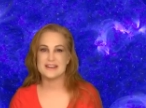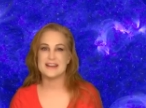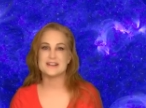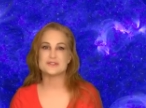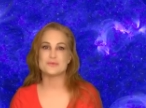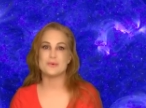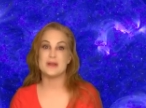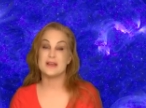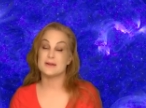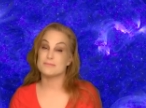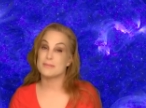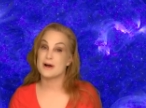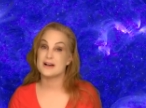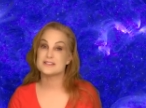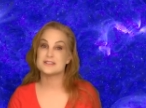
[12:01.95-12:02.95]
the next week
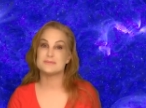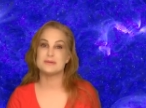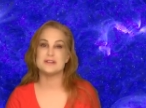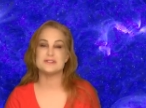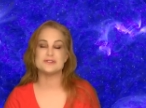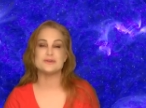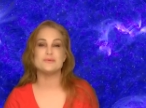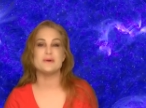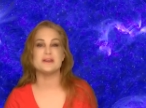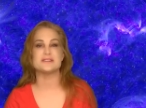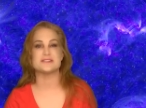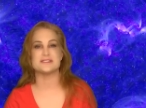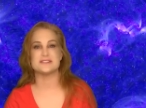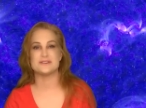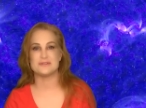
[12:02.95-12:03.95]
and possibly two
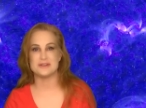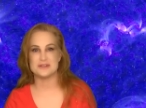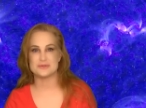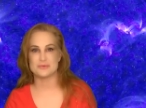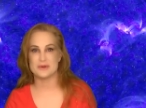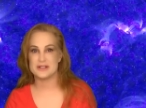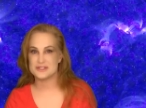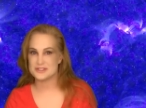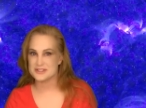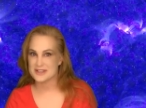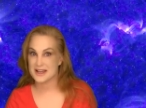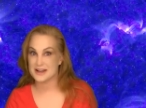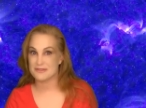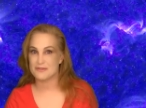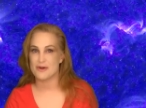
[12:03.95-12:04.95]
weeks until these regions
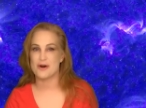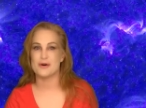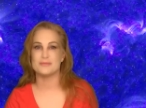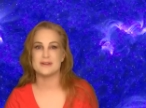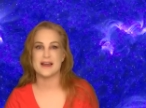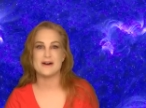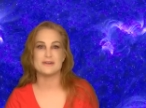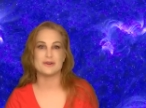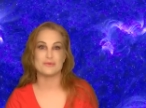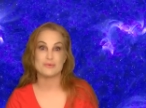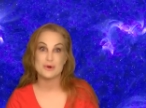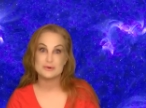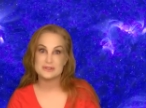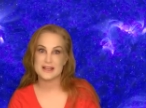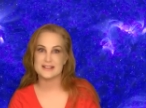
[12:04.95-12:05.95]
kind of calm down and
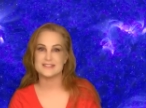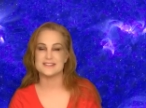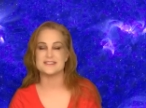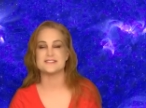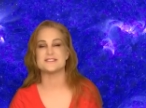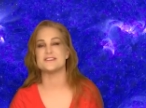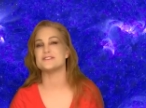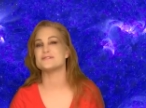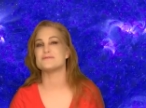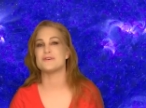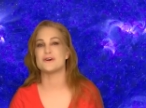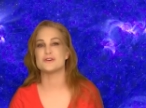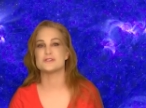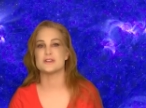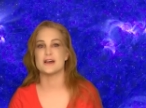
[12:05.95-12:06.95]
rotate to the sun's
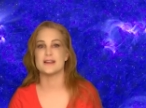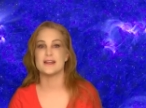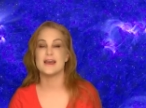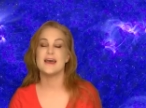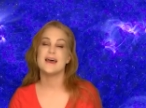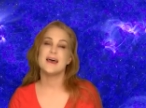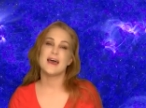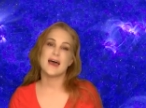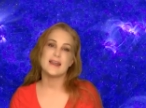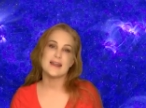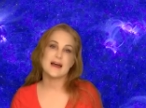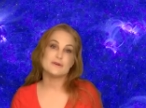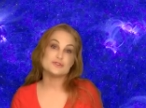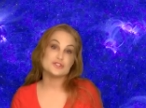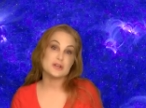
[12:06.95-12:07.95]
far side. And
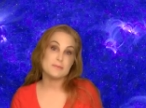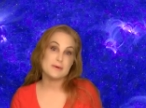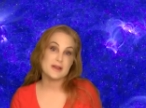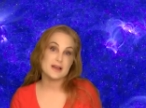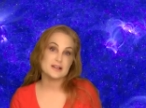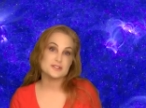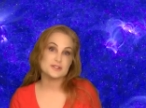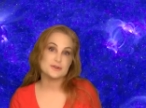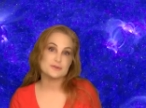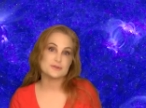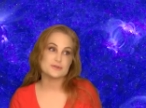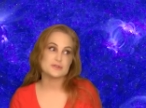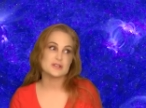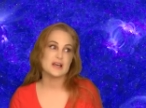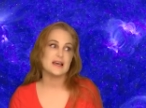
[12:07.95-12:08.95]
now GPS
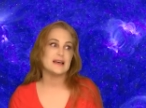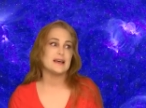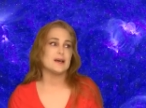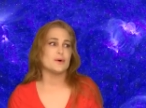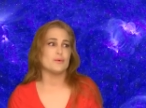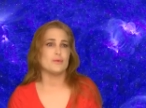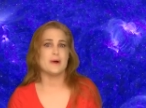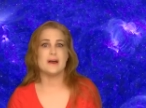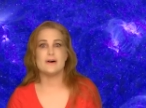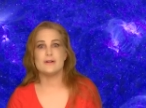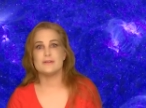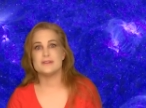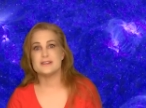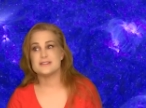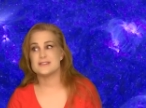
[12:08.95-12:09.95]
users
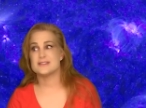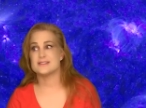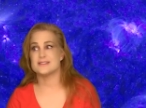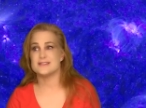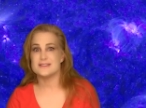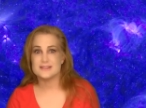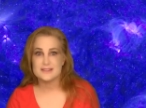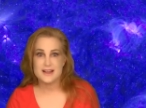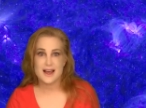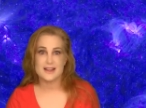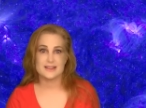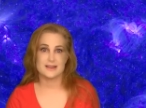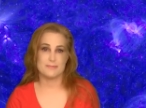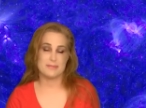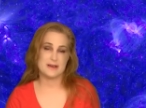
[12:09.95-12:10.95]
well, this is
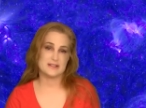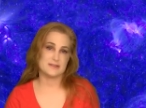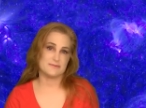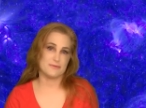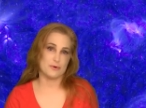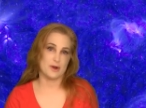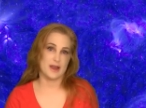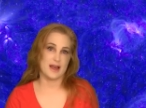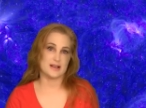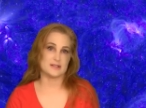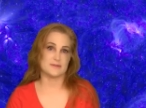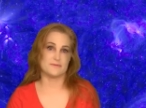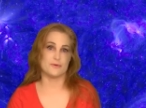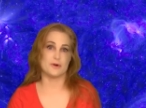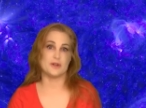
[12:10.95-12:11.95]
not the best
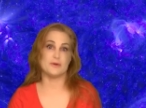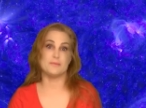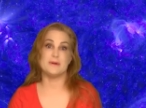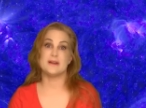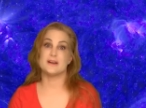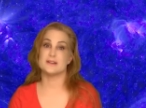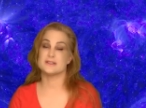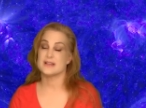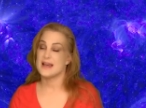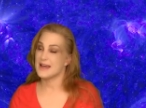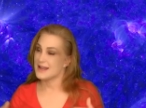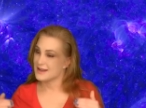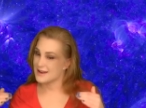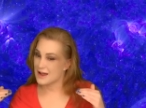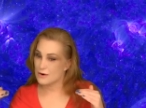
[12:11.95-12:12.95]
forecast for you because
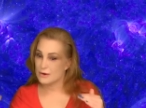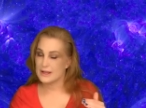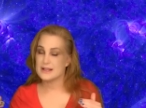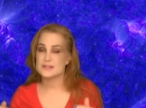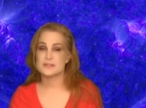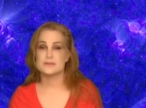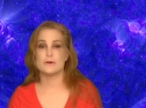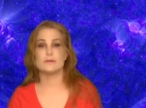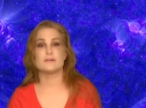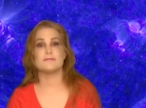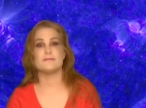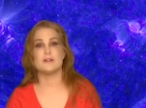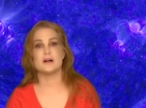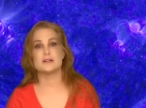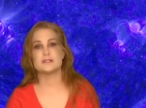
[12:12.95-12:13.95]
not only is solar
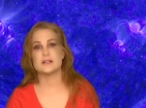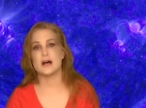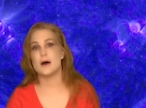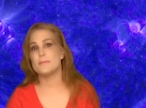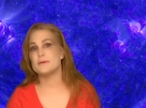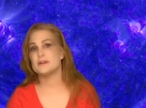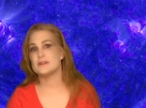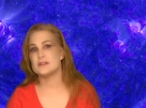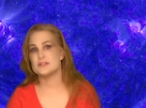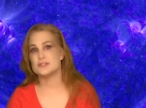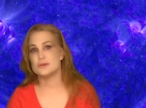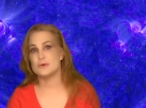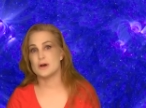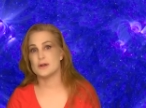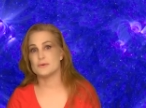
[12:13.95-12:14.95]
flux up into the
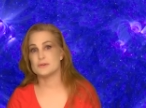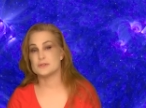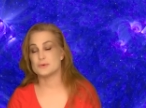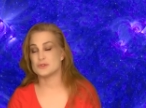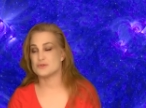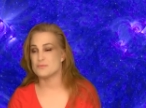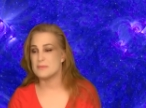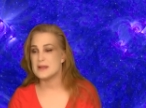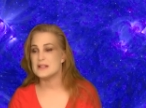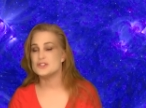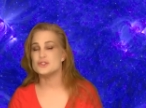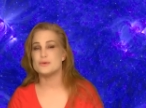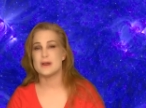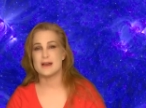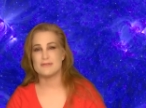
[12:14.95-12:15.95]
200s, which
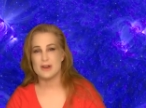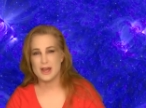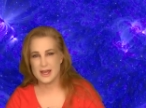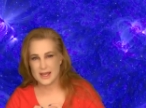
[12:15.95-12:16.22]
means you have